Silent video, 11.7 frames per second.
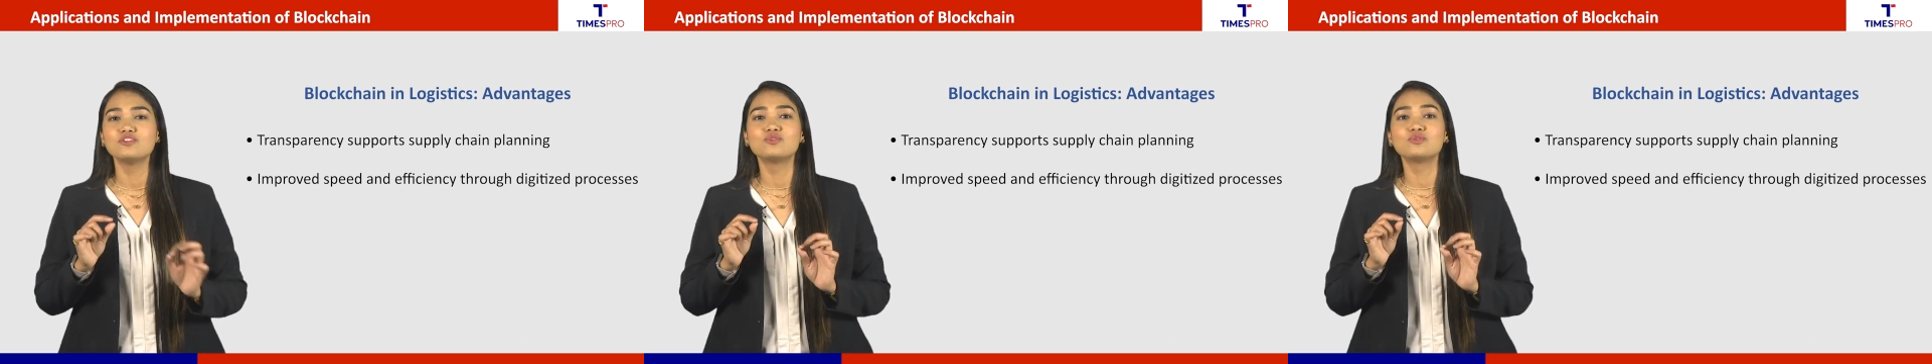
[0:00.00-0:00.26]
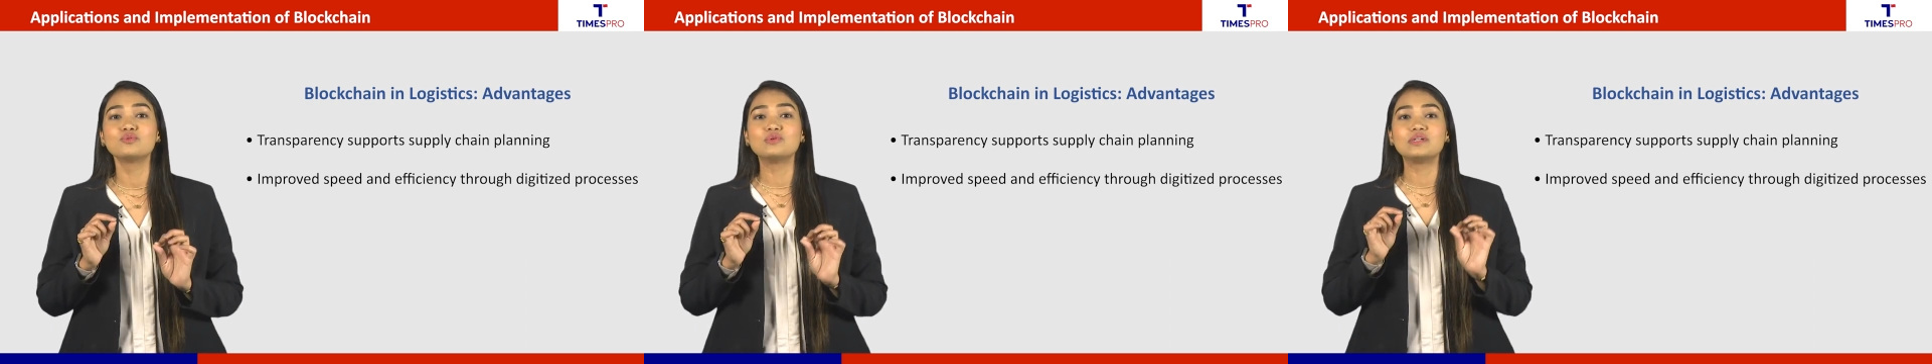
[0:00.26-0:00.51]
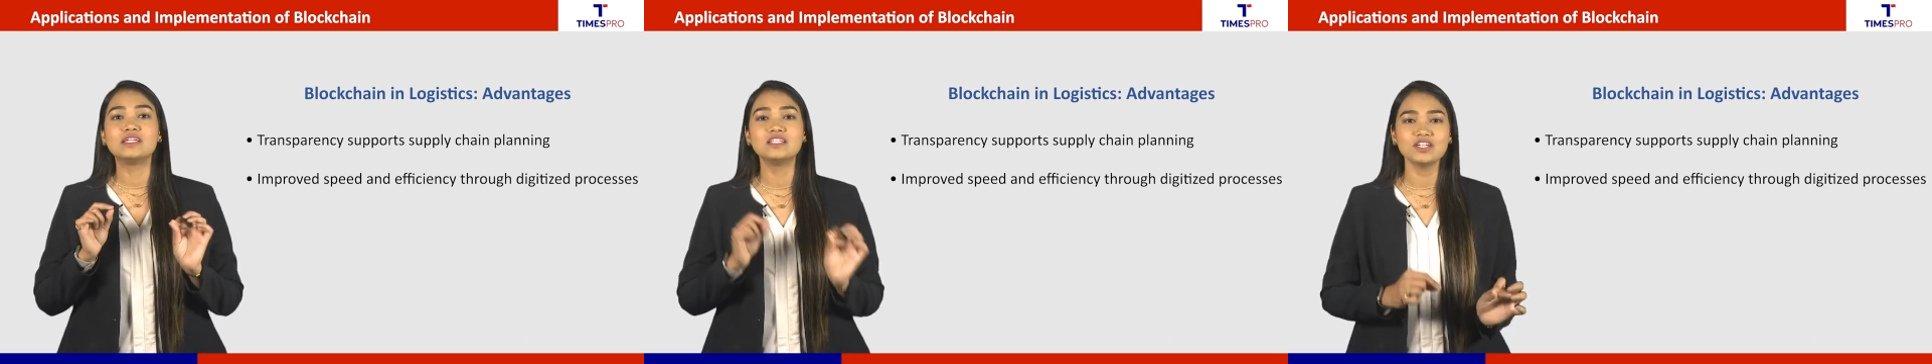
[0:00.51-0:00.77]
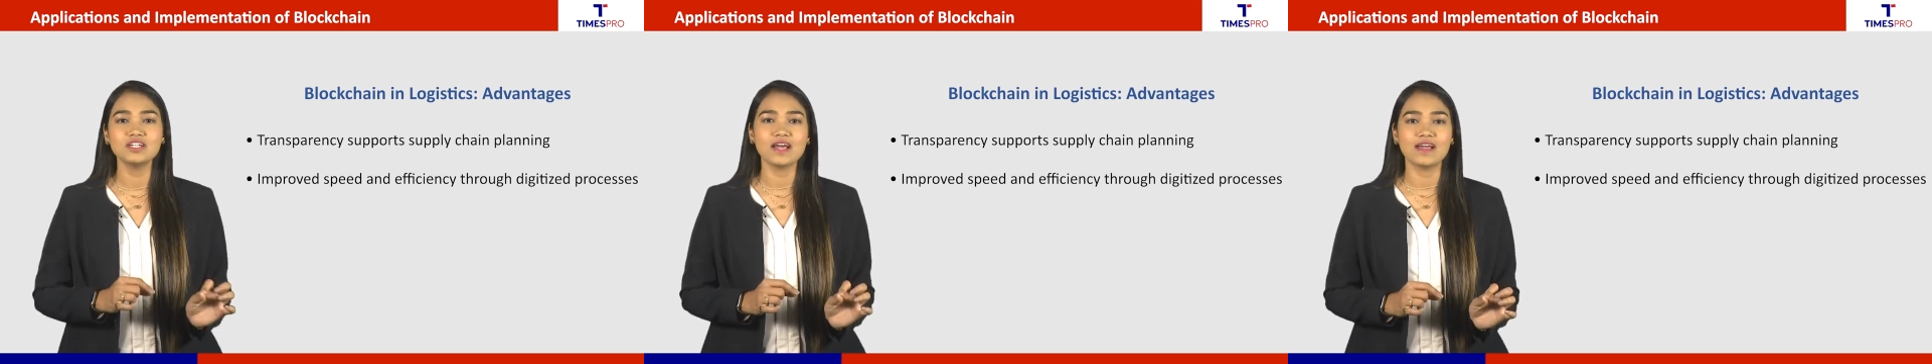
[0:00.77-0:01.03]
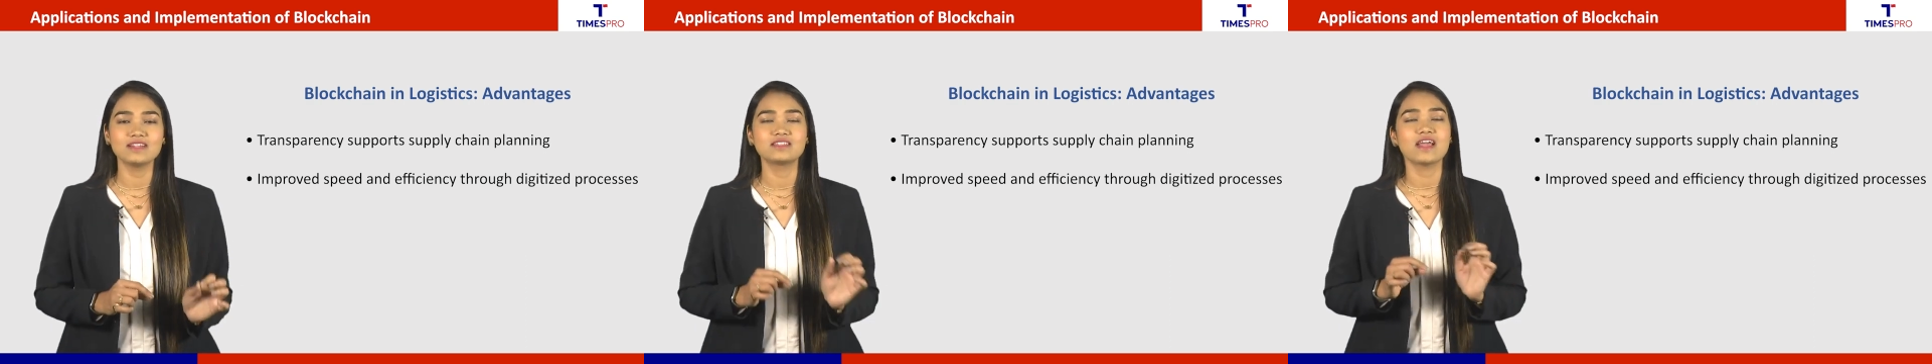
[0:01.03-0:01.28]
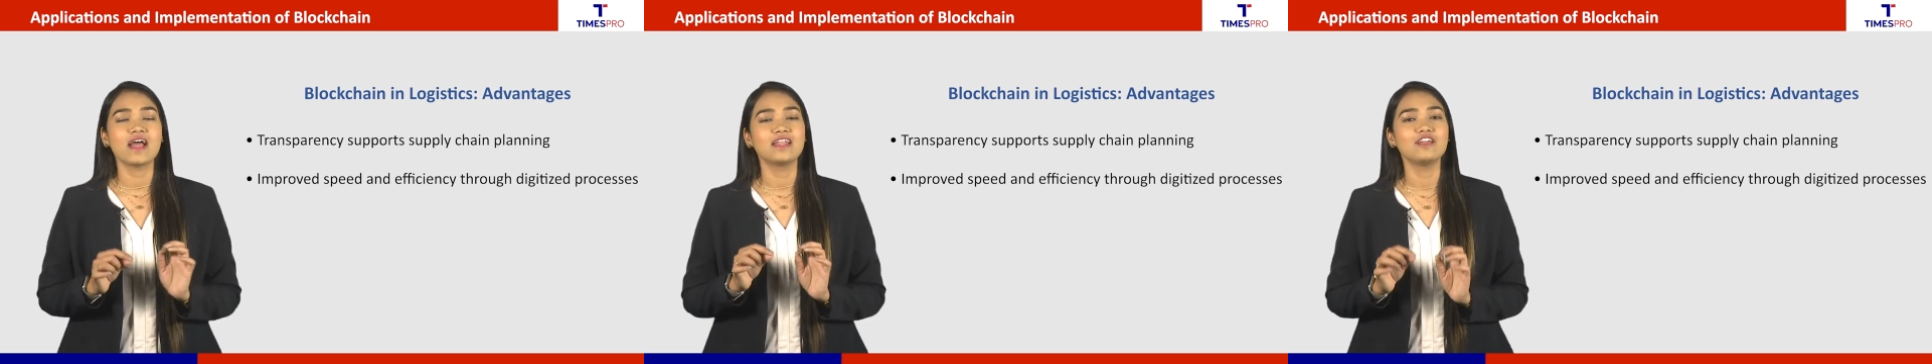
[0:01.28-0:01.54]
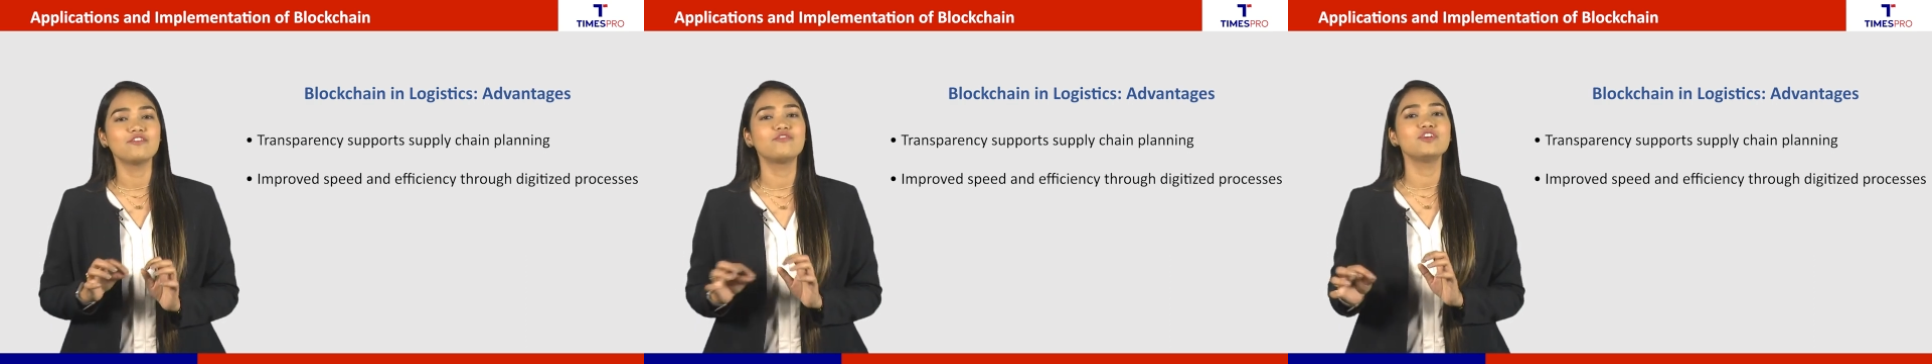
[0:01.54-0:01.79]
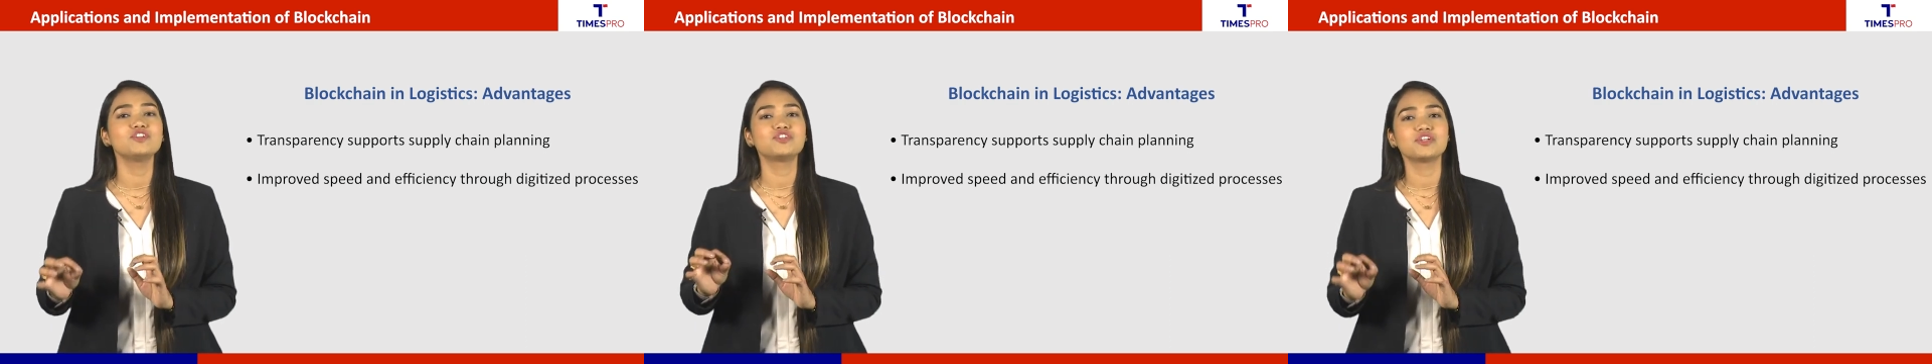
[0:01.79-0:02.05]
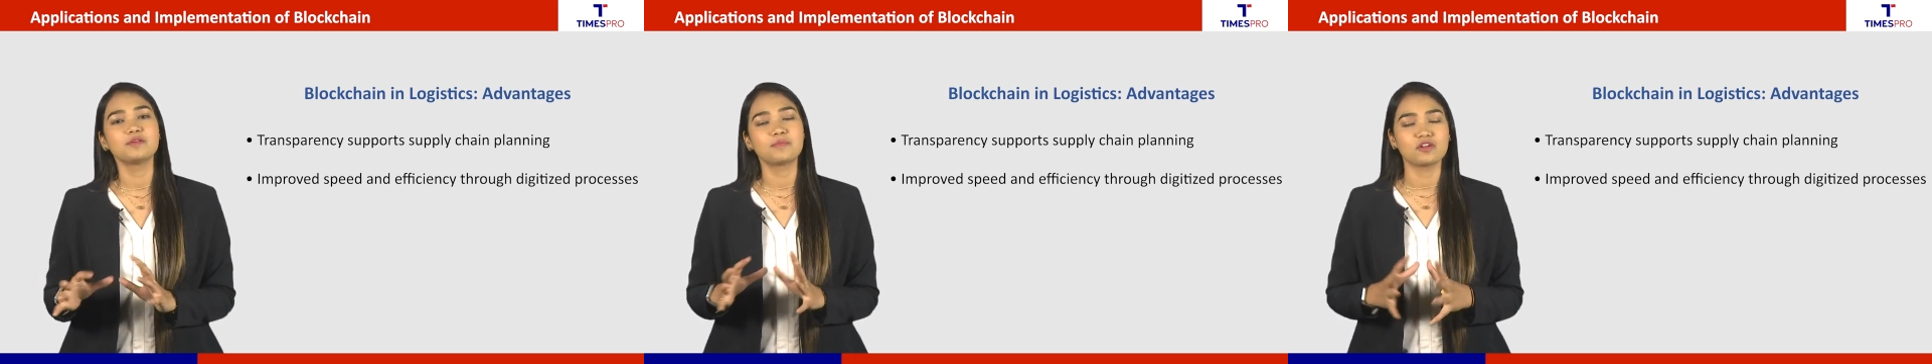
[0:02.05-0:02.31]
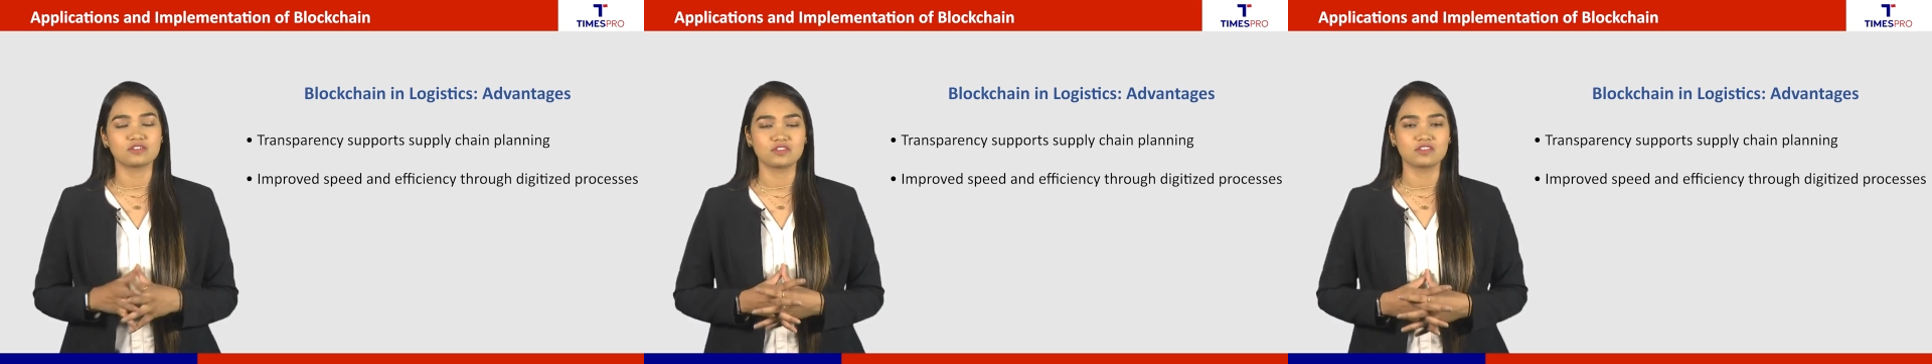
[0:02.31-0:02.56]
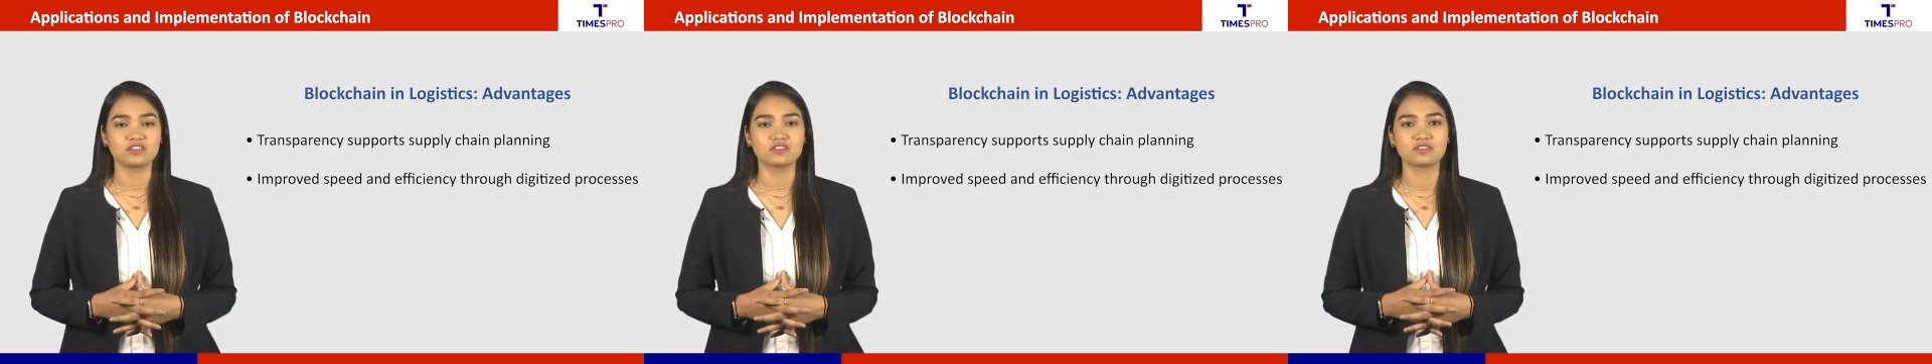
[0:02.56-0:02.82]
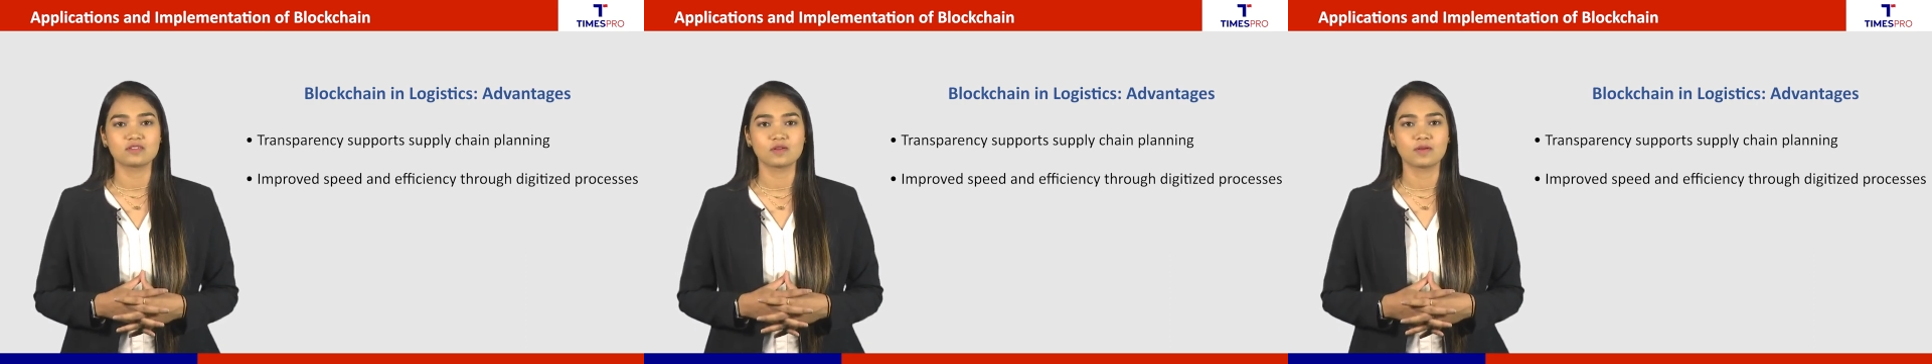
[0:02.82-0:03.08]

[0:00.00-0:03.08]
through digitized and efficient processes.